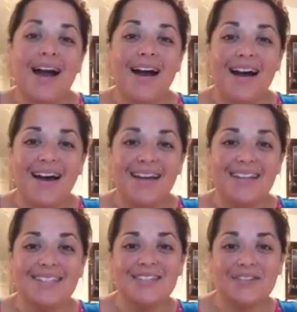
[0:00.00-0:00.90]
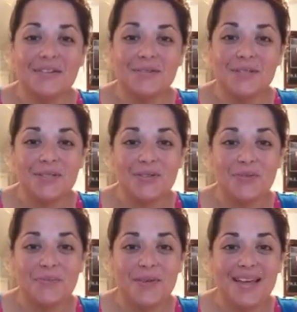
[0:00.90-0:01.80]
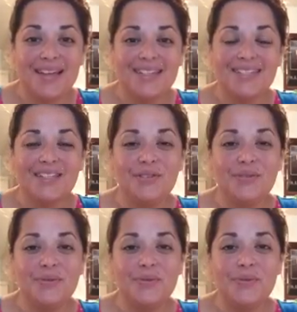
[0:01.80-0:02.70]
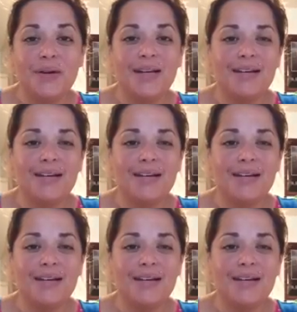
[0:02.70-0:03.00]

I struggled a little bit to